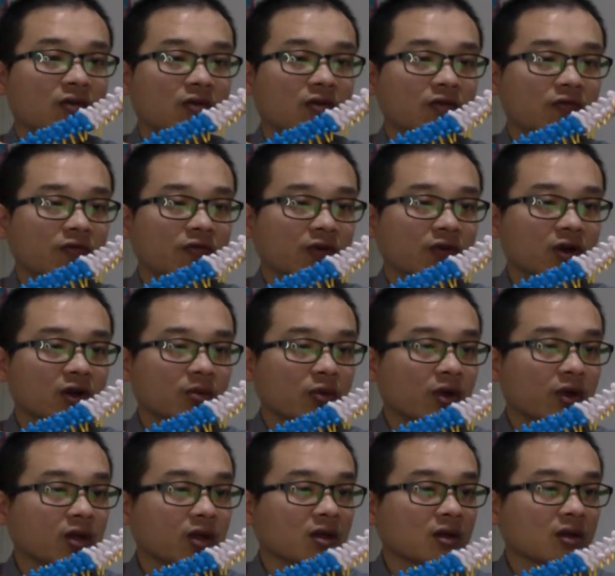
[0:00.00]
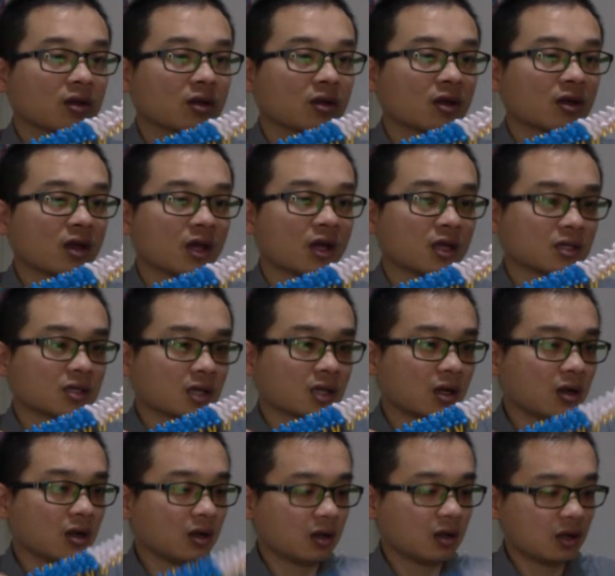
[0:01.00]
vertebrae, it's
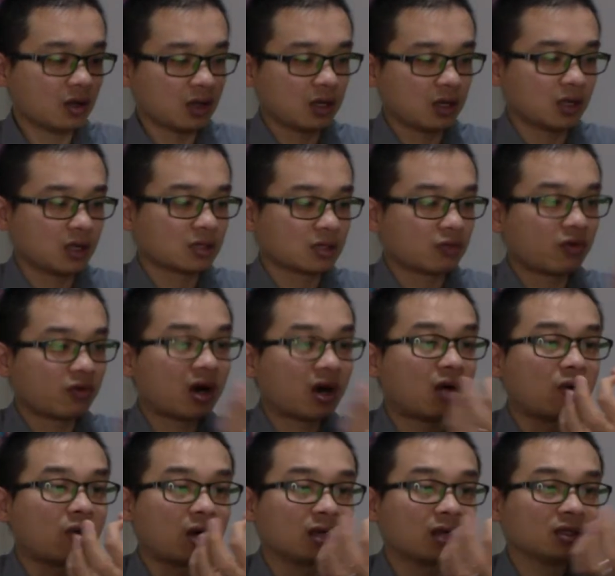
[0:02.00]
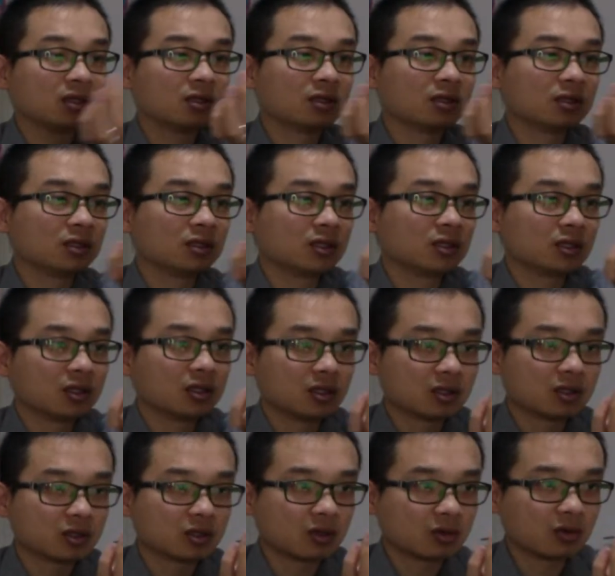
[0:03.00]
a round one.
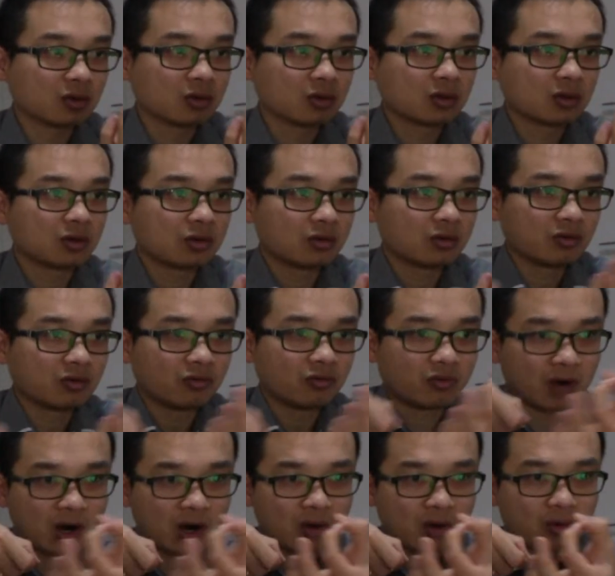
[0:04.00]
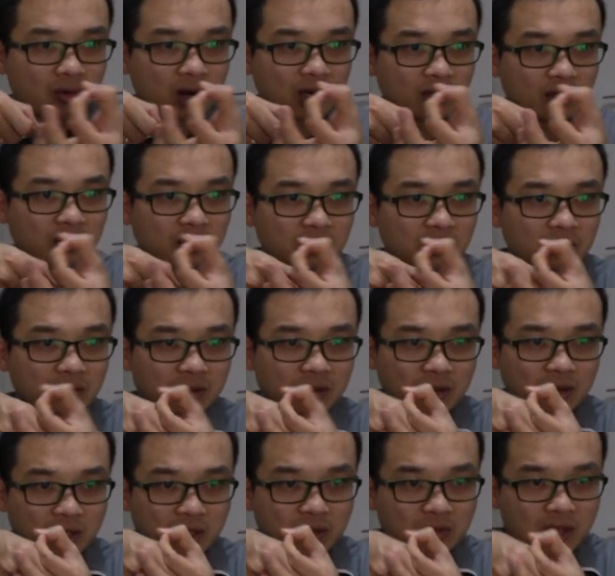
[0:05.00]
So round one
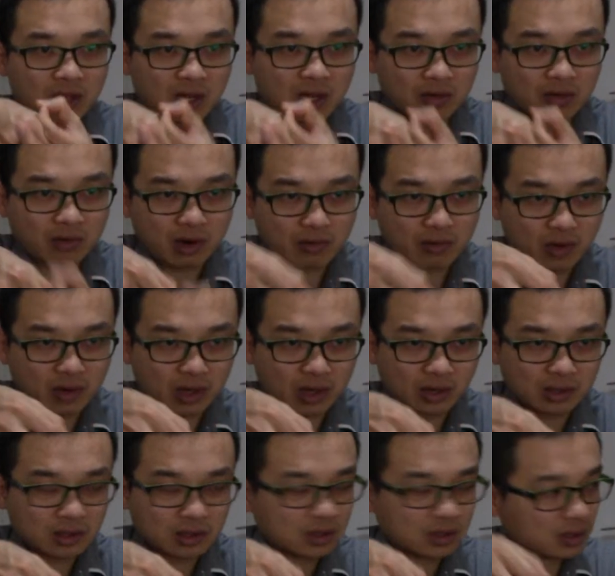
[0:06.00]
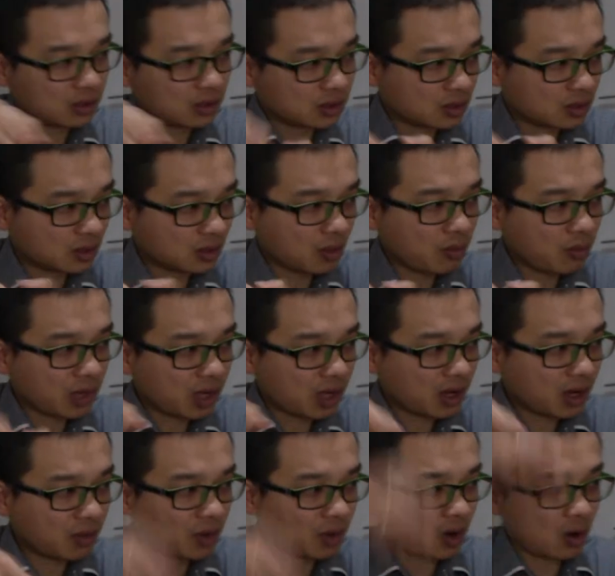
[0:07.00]
connected to the other round one. So they
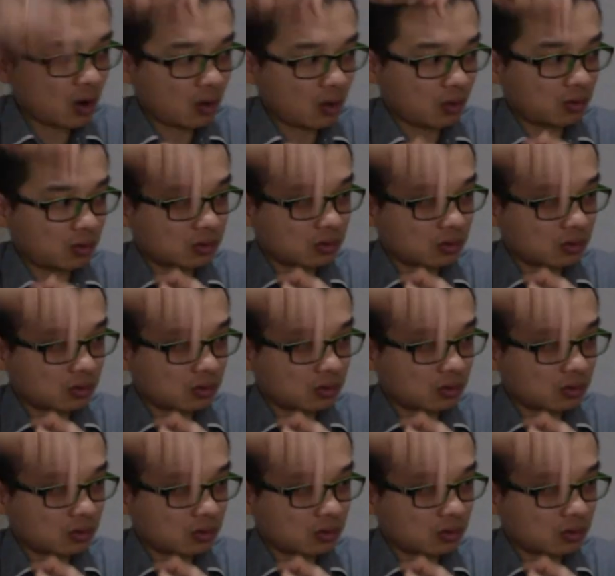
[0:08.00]
become a cord.